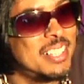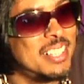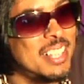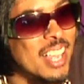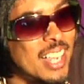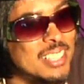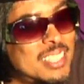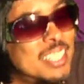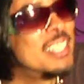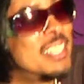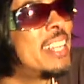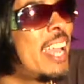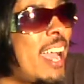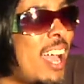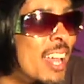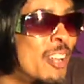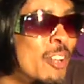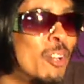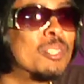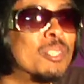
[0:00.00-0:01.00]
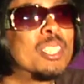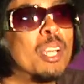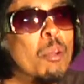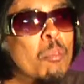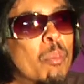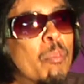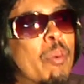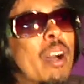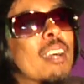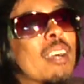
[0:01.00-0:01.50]
I said, now I know
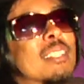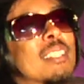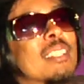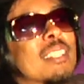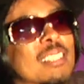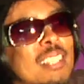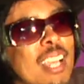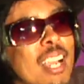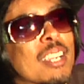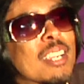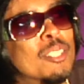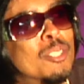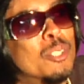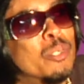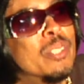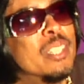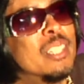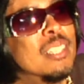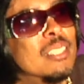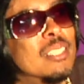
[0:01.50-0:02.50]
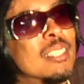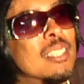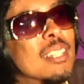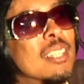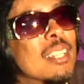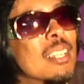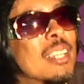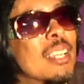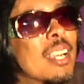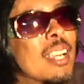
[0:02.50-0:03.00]
something about this. I could do this.
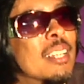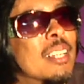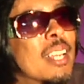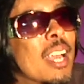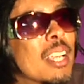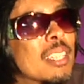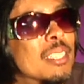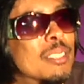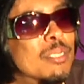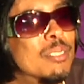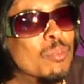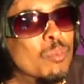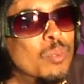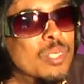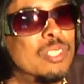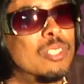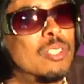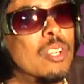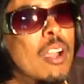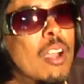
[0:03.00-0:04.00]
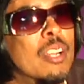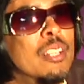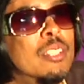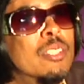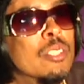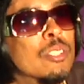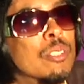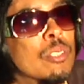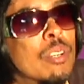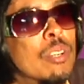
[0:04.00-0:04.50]
And that's what started
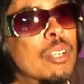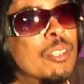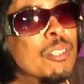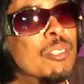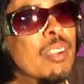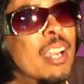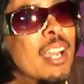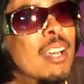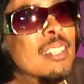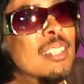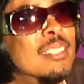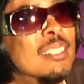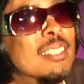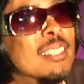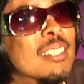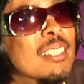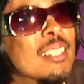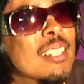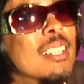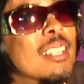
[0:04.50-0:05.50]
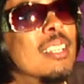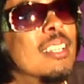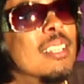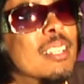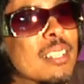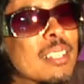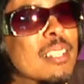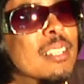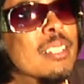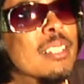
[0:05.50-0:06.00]
Digital Underground.
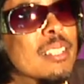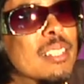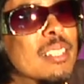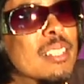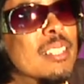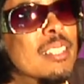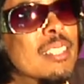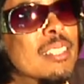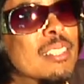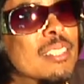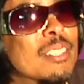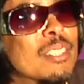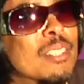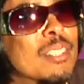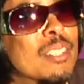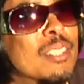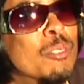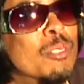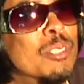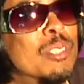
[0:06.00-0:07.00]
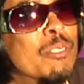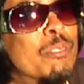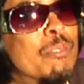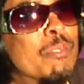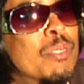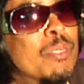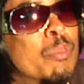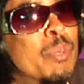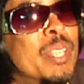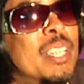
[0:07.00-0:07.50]
It was the
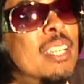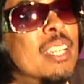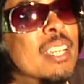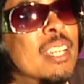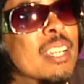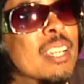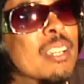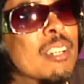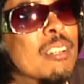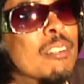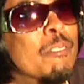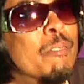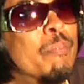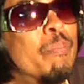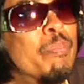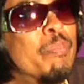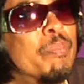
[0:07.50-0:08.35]
beginning of